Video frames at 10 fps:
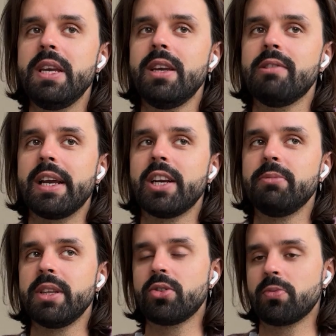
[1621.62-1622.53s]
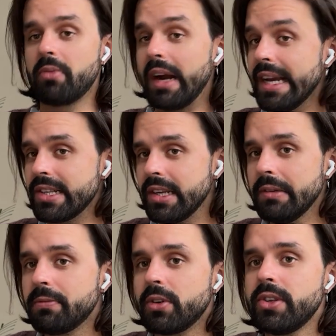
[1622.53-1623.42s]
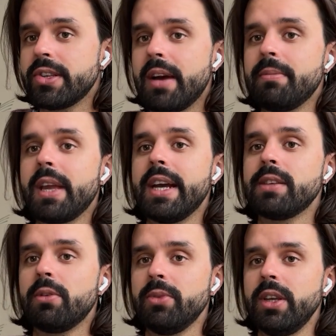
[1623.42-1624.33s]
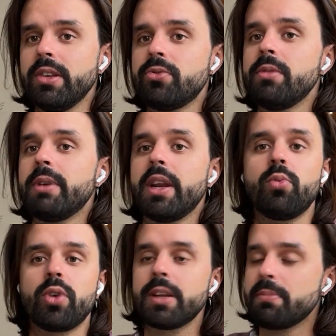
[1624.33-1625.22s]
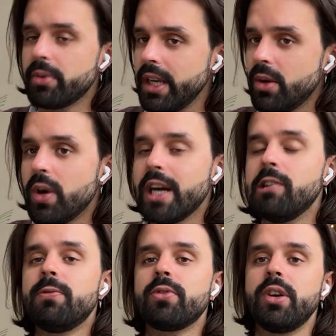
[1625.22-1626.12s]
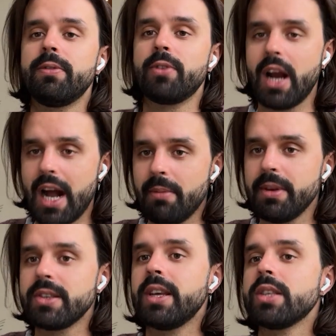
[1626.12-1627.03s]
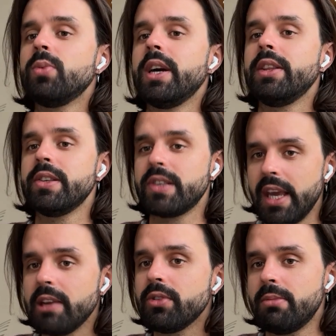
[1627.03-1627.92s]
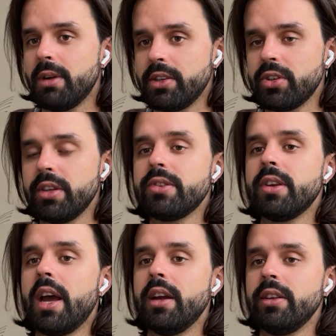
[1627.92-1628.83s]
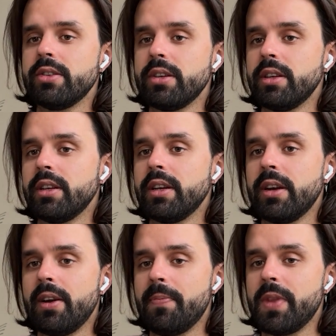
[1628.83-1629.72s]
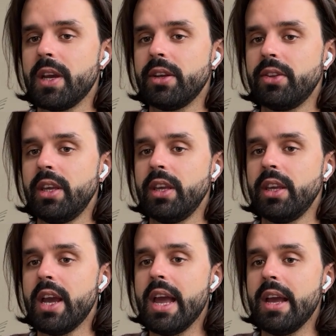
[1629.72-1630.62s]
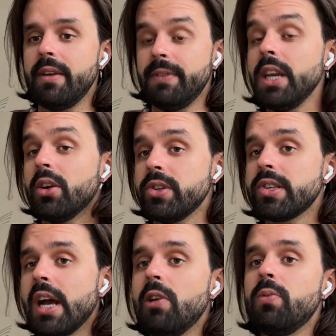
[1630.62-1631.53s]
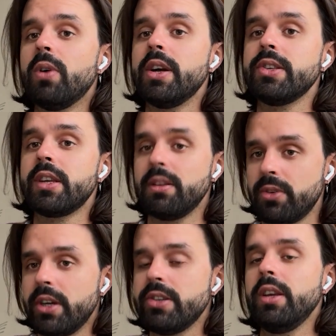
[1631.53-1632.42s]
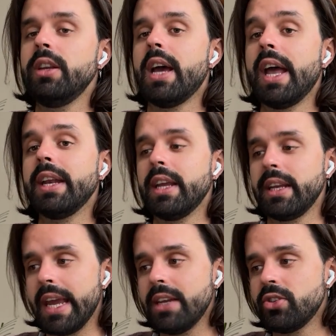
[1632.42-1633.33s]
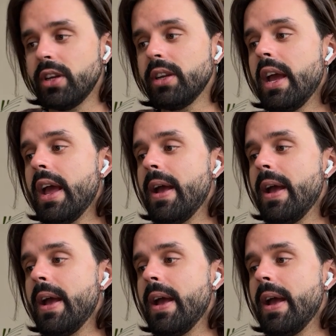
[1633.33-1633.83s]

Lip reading: be like a little bit surprising for some guys from the industry, but it worked pretty well for Habits. That's why they scaled the budget. And the video itself was converting and engaging.